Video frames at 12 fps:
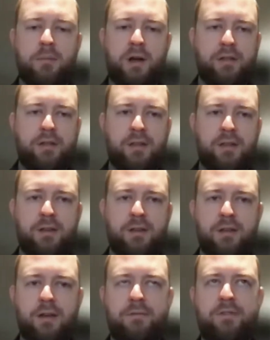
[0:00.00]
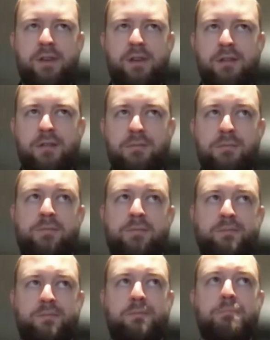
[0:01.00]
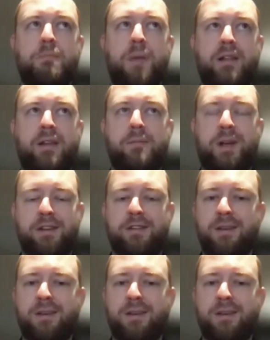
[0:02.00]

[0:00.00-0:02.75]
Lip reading: think that I've seen many